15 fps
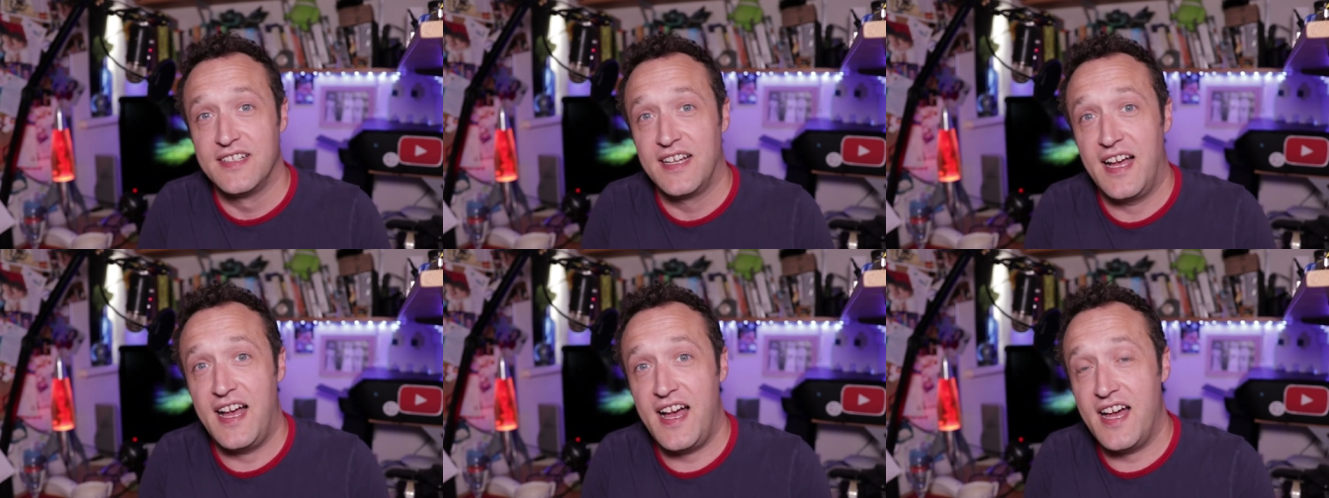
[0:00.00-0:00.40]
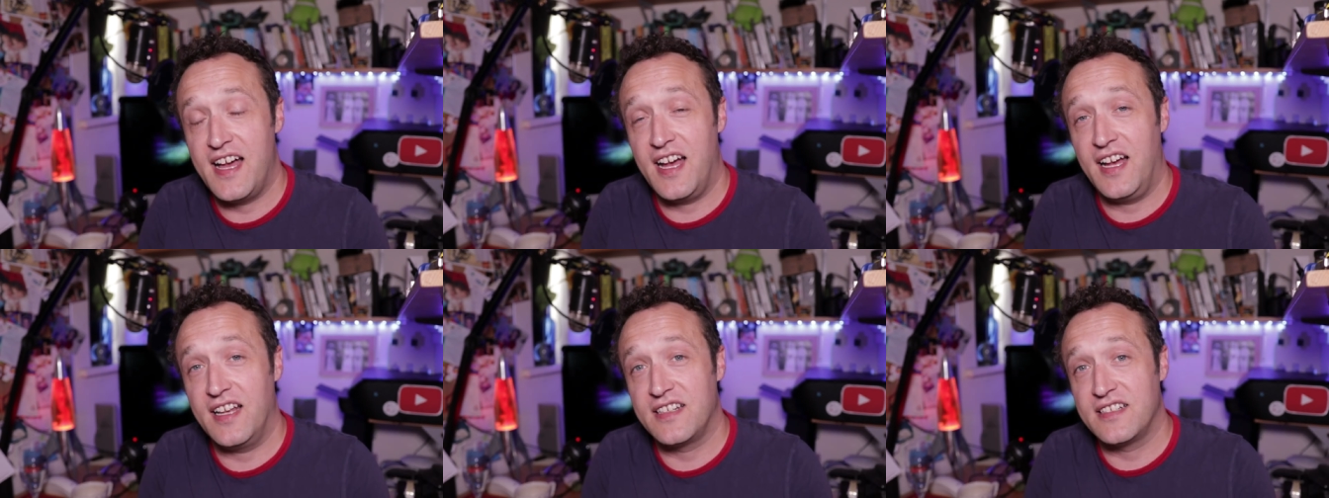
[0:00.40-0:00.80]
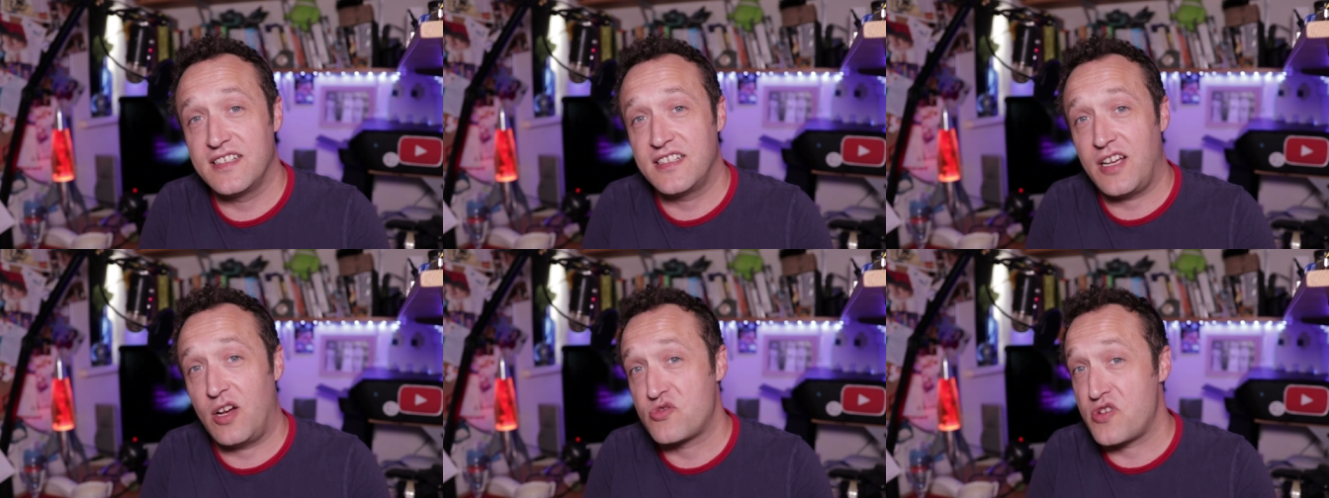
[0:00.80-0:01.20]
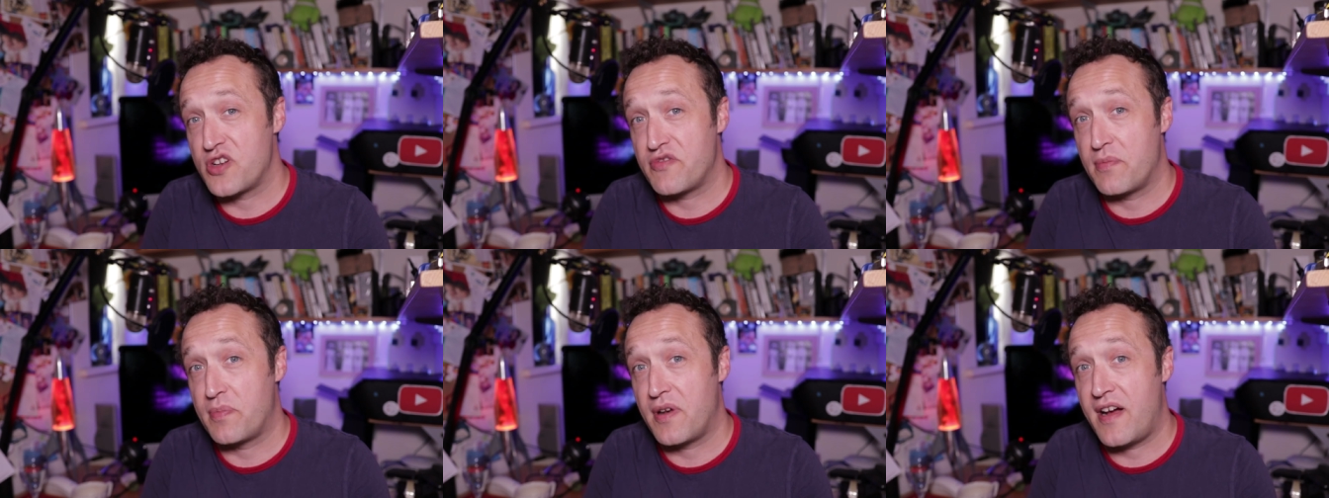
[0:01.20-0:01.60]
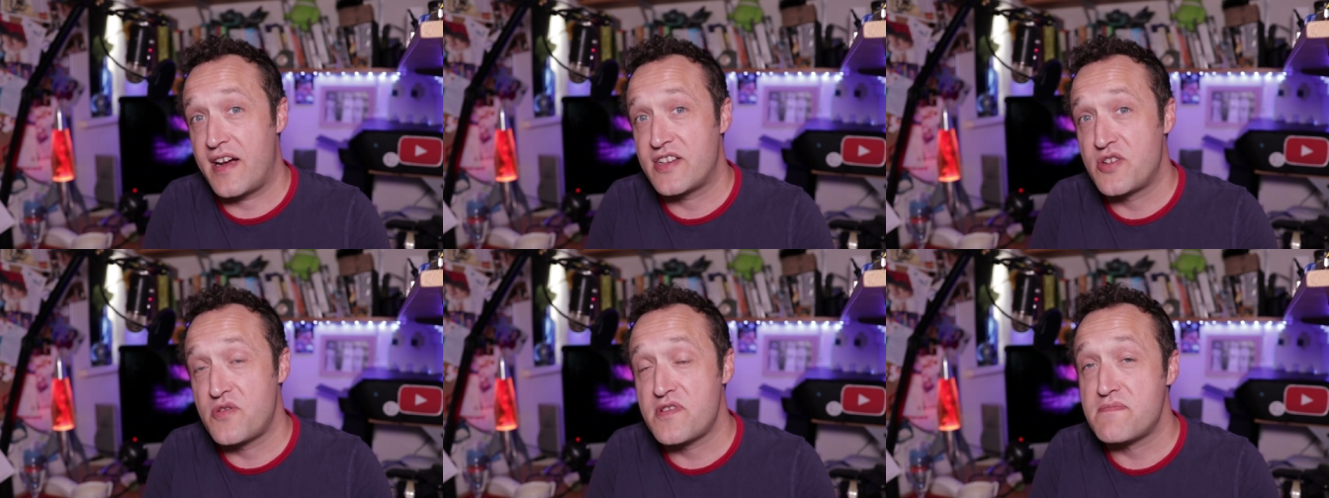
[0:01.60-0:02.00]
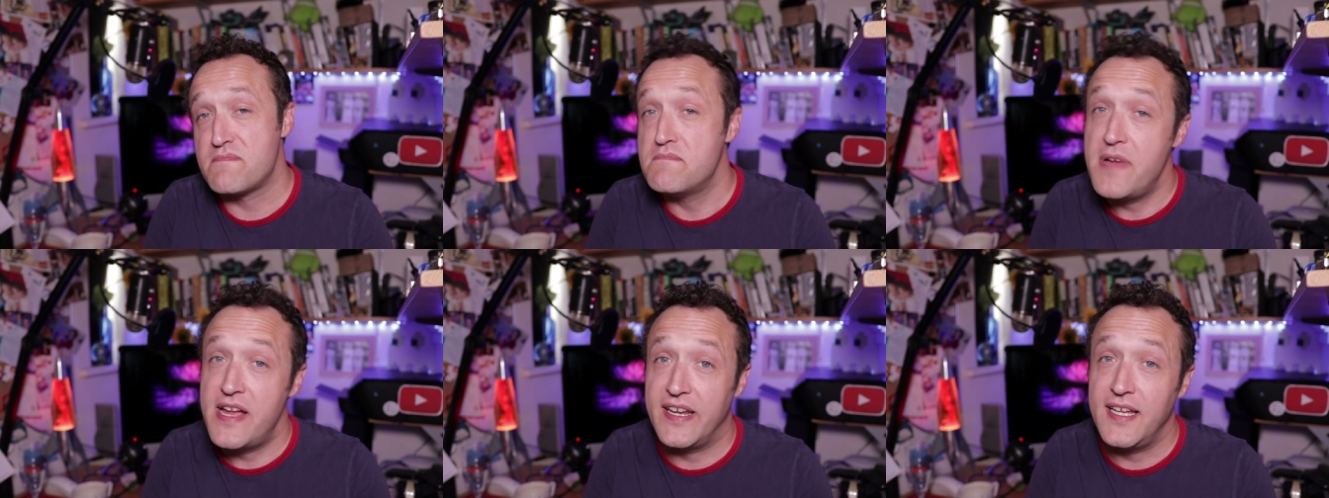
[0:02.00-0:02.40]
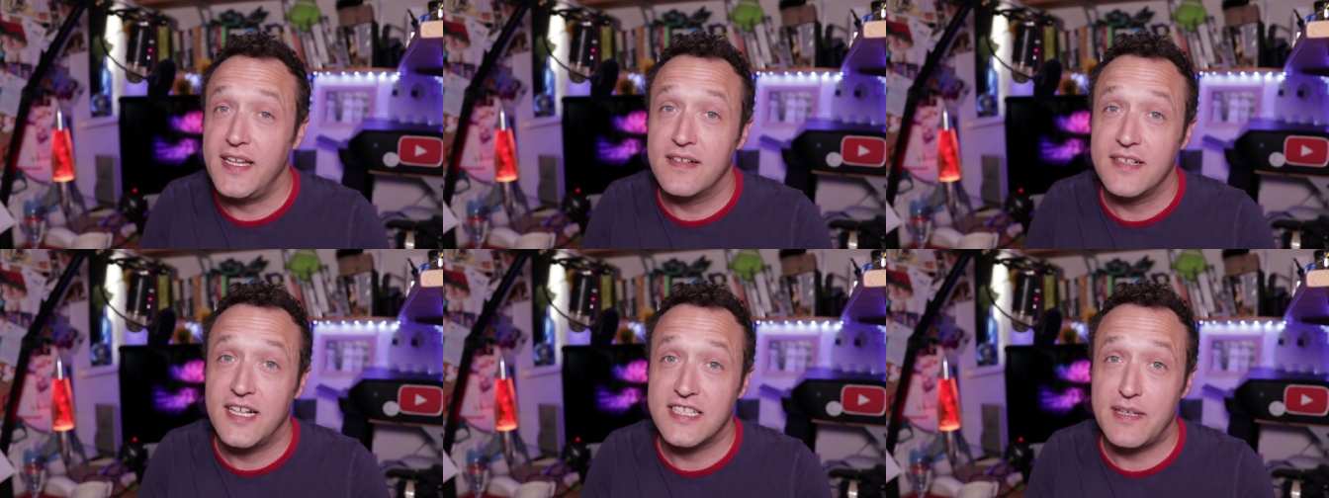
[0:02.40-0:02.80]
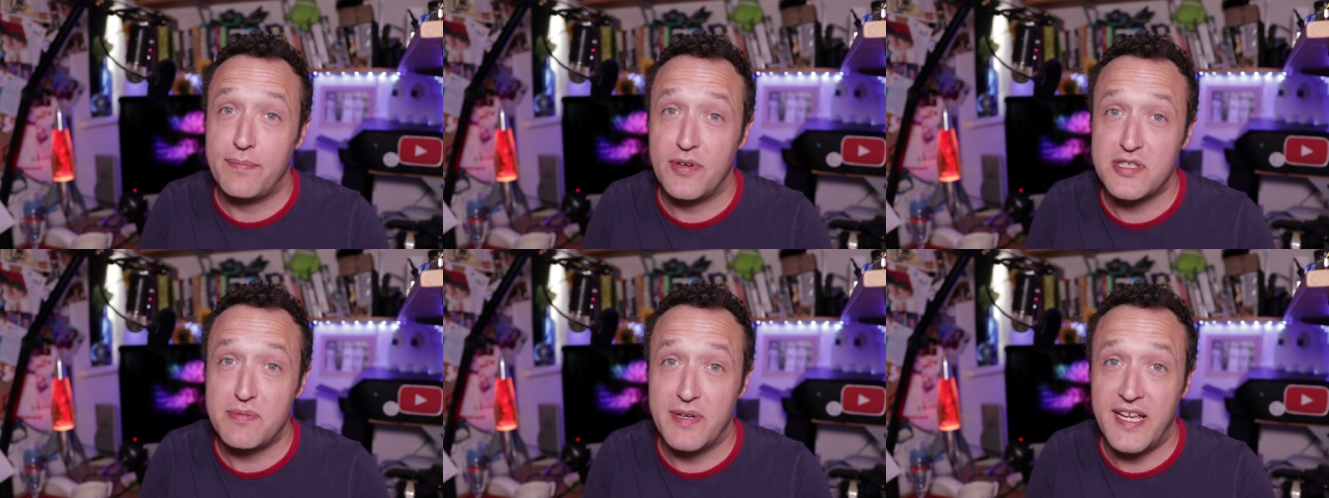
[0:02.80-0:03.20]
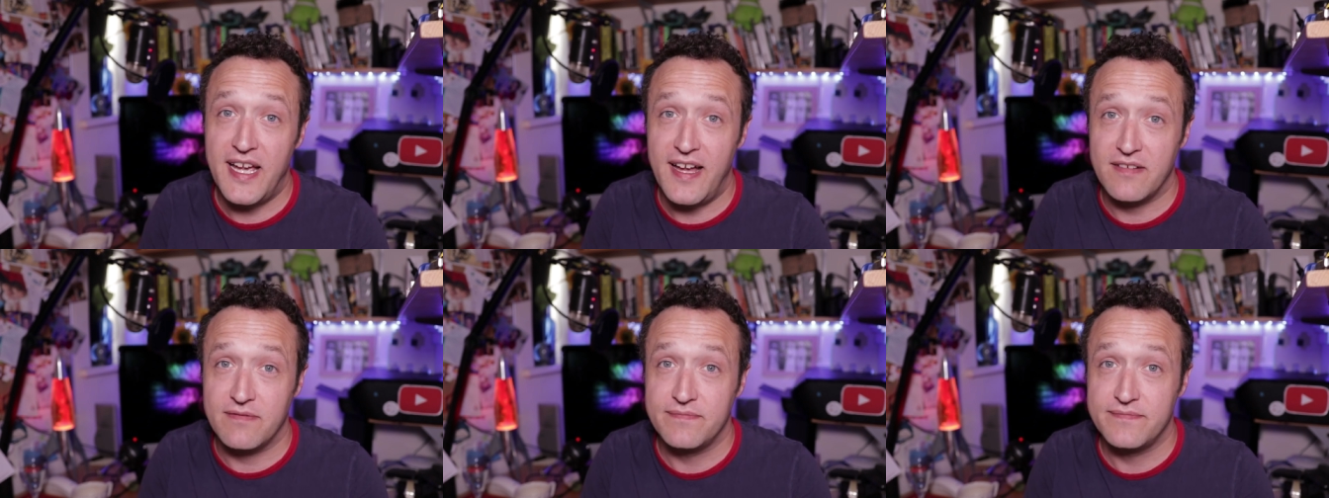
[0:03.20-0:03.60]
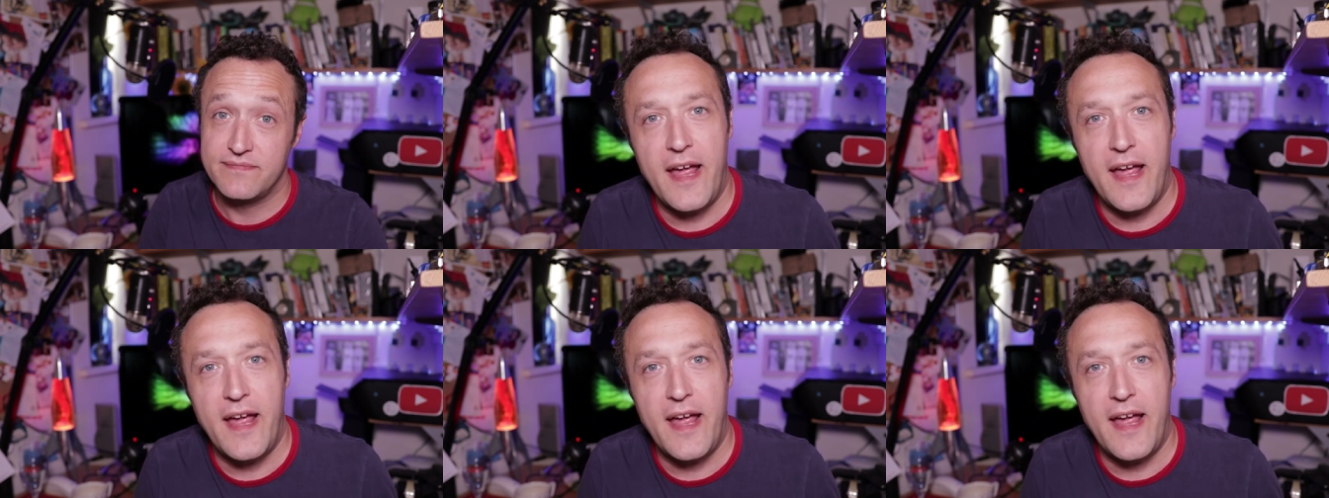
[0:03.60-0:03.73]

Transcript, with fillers: and I'll try to reply to as many as I possibly can.